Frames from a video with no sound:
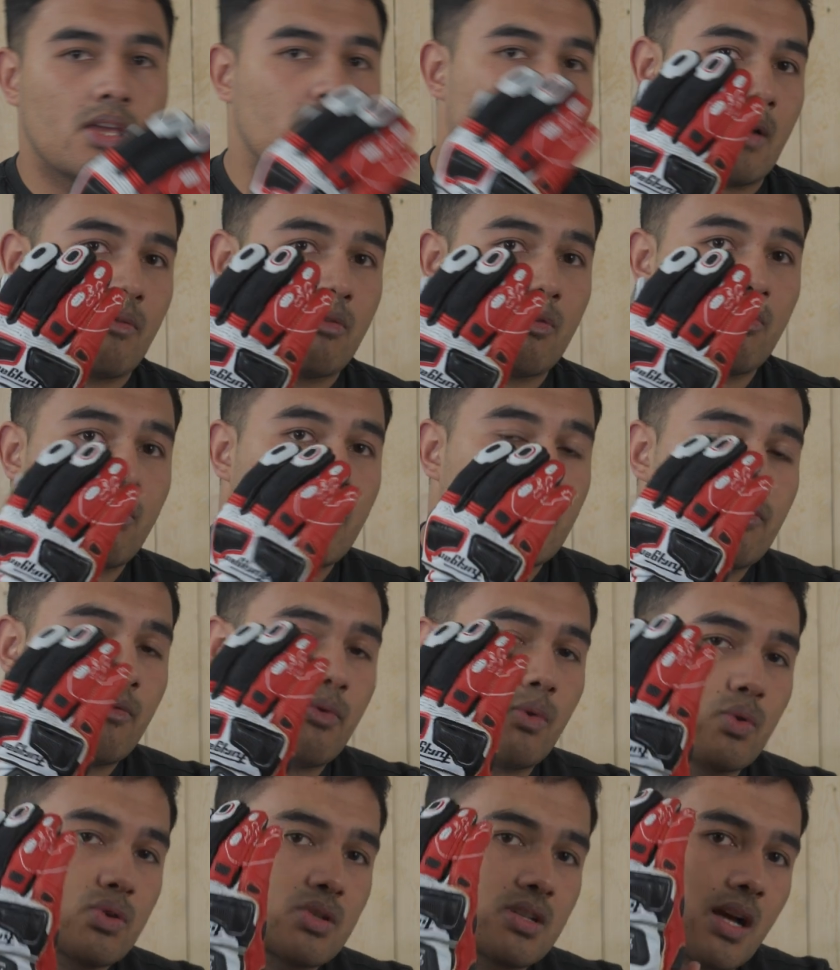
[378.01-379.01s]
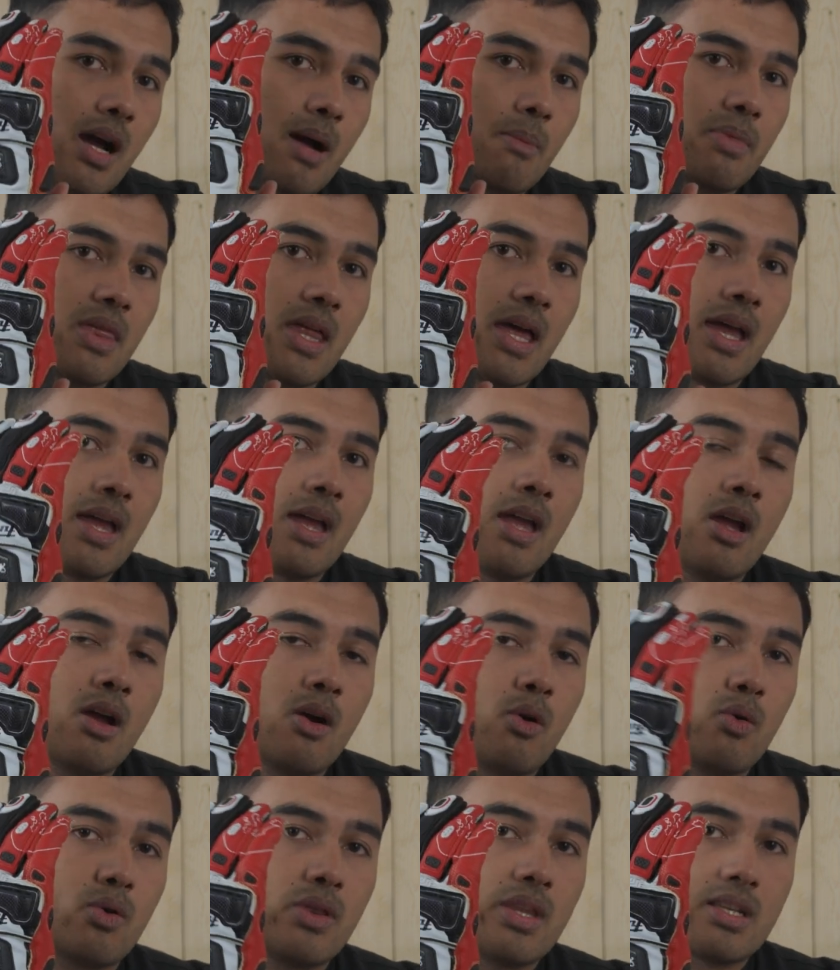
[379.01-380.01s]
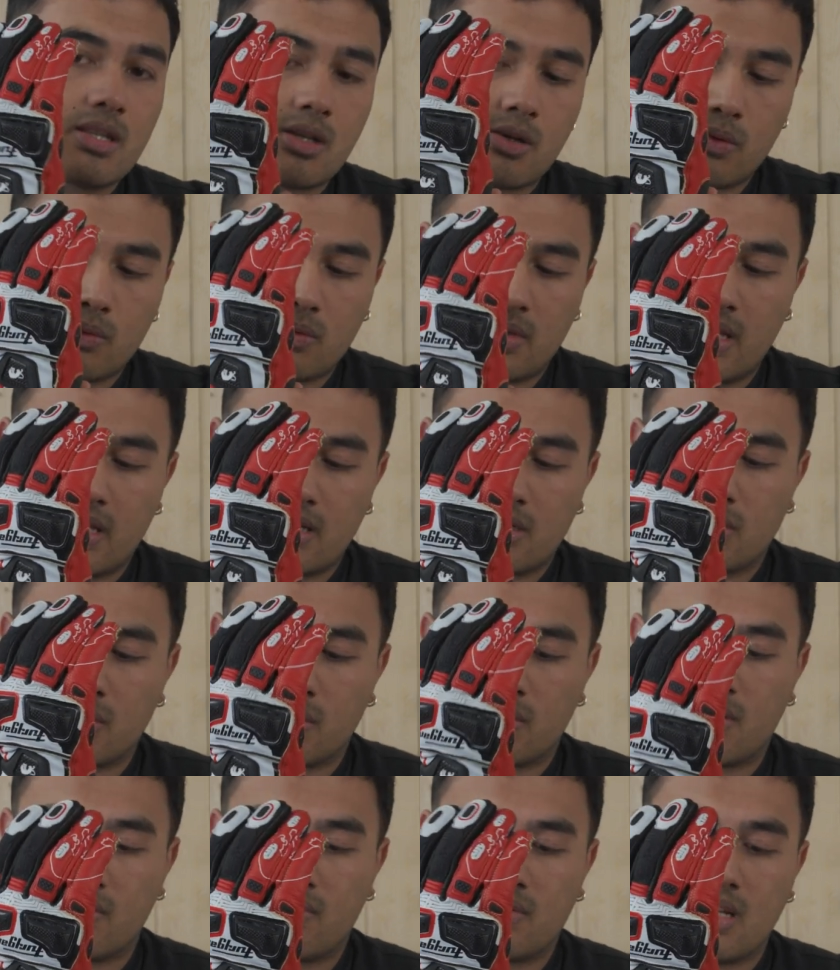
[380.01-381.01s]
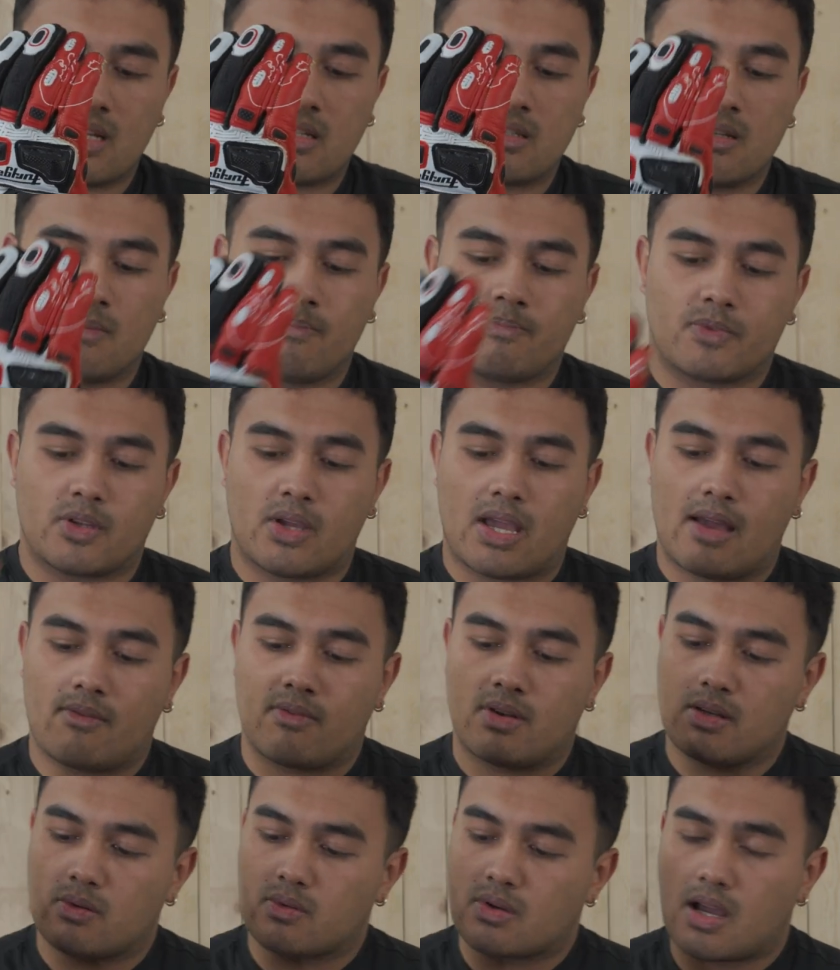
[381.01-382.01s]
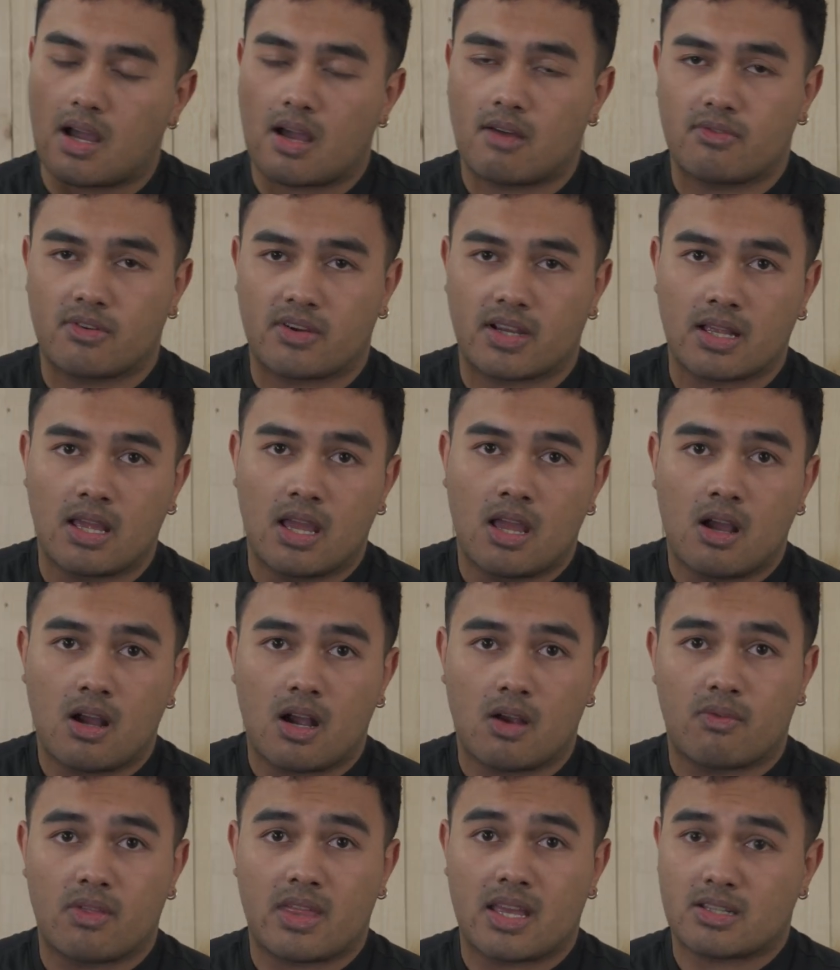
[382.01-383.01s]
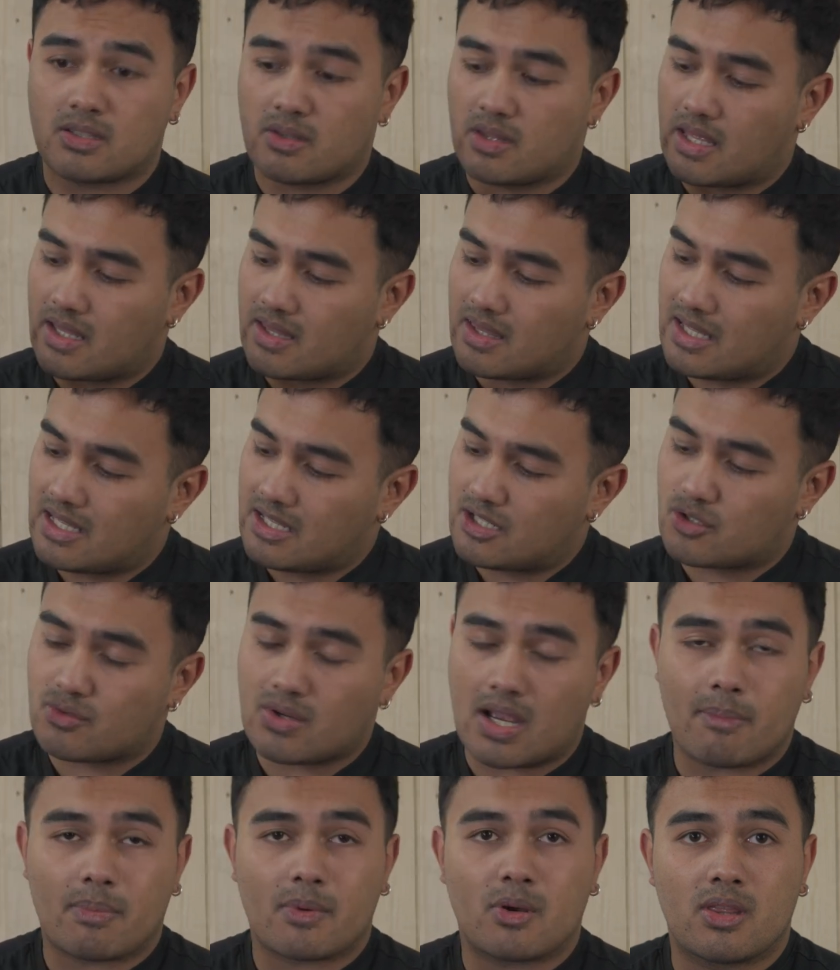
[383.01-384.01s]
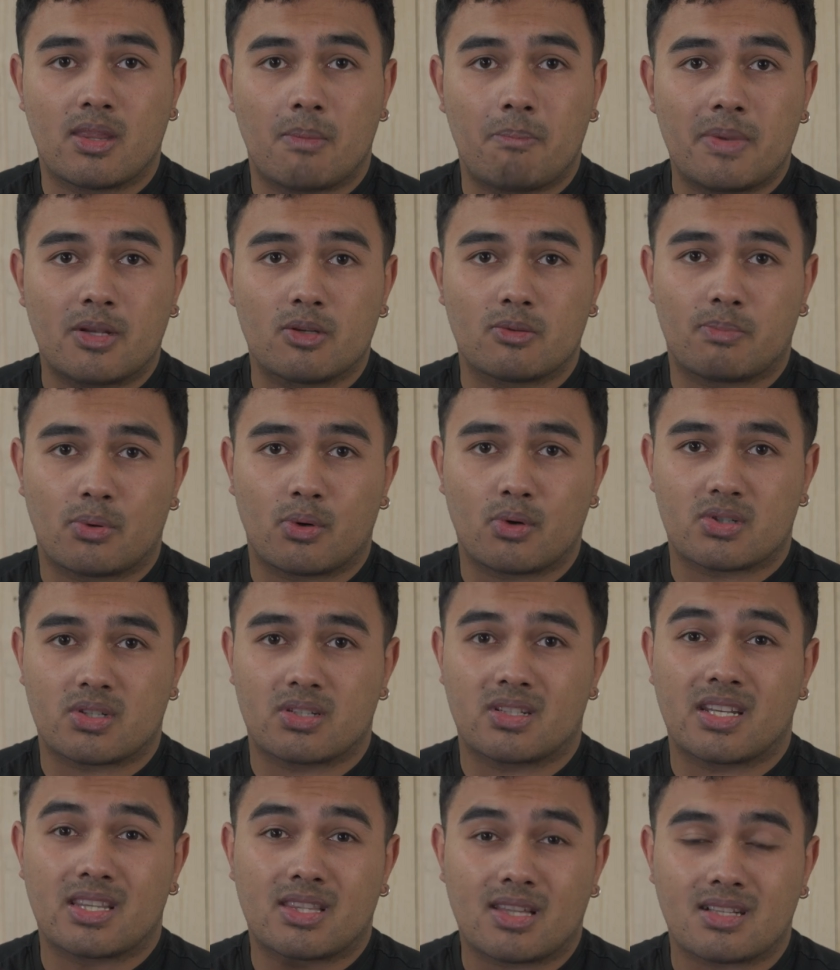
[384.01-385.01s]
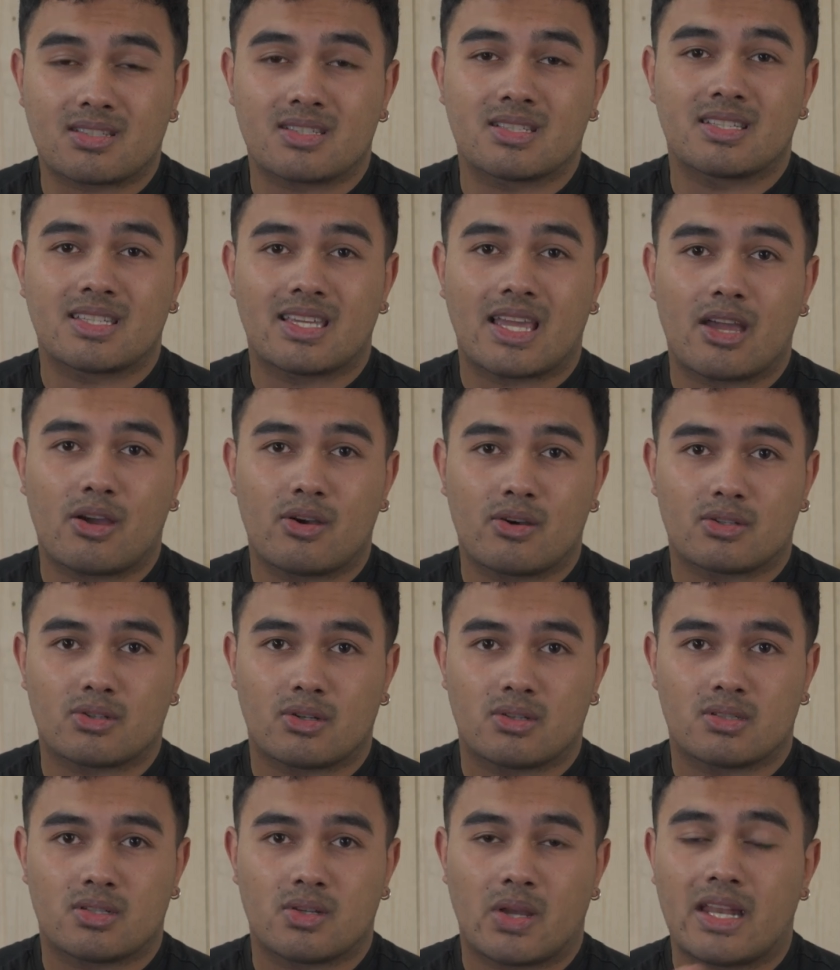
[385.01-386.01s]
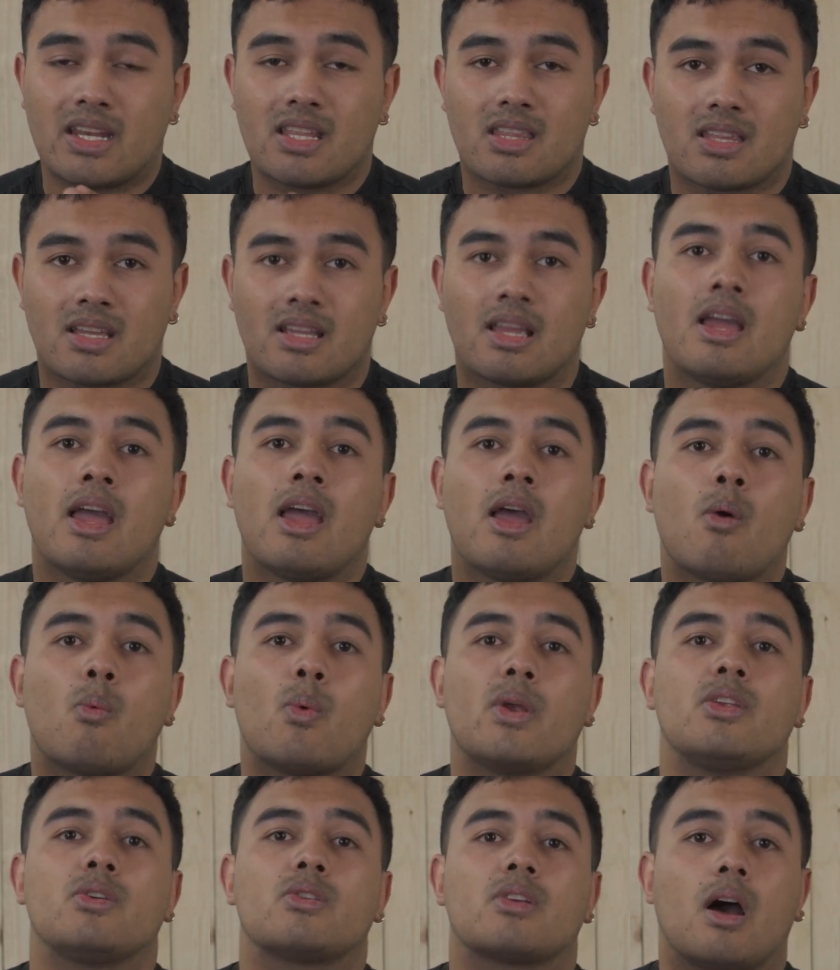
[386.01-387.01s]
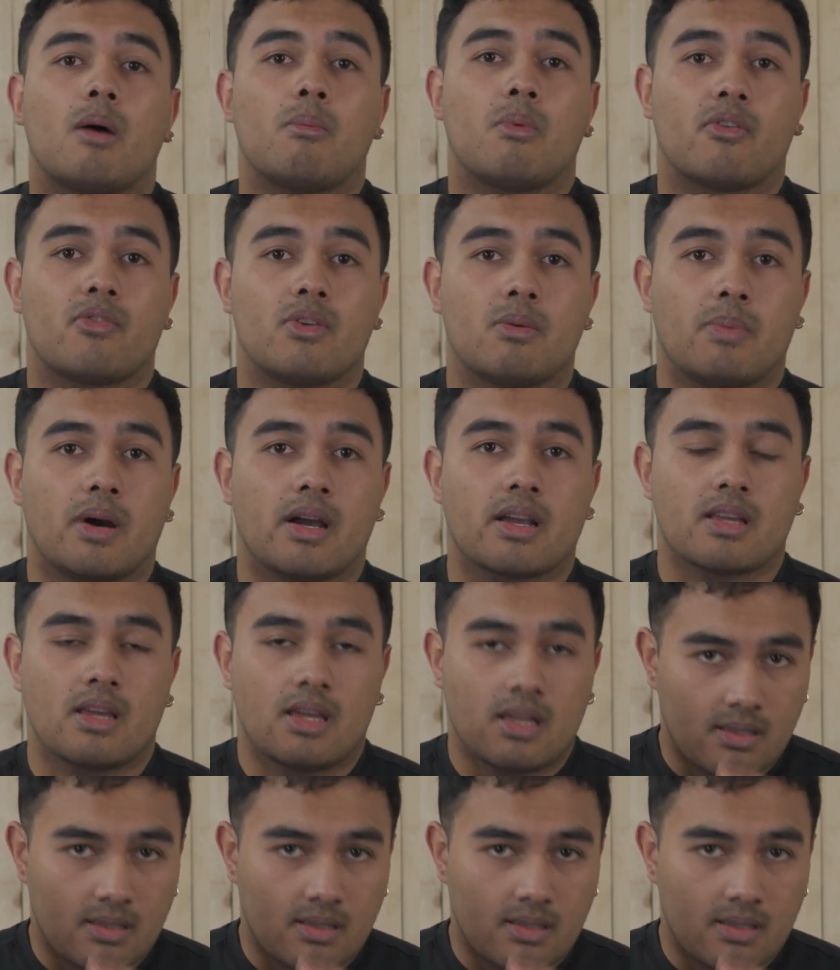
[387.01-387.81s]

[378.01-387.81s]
You have a reinforced cup there on this gauntlet sort of system. You have a little covering over there so that the strap on the middle portion doesn't get hooked onto anything when you come off your bike,